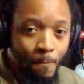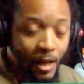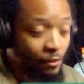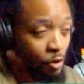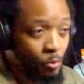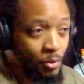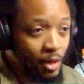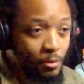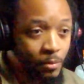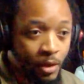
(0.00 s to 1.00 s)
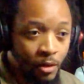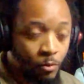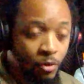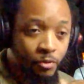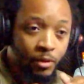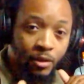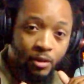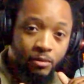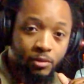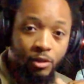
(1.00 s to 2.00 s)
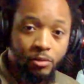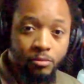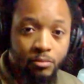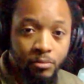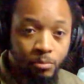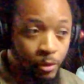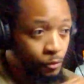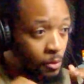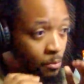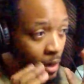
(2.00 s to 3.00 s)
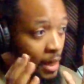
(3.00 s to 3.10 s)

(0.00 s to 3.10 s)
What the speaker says: I have no problem with, but from